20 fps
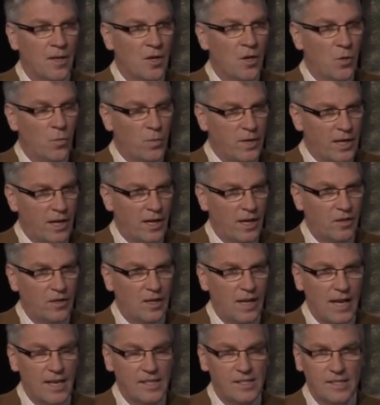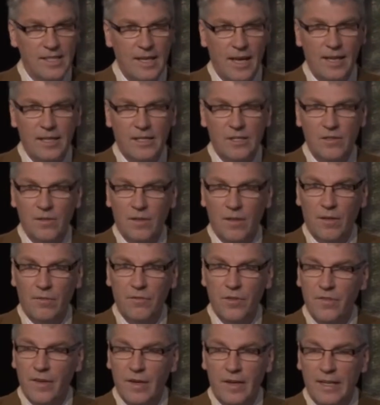We heard last night of
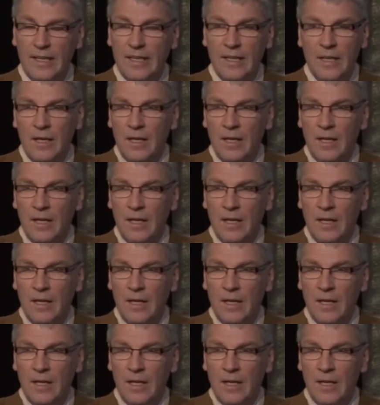the very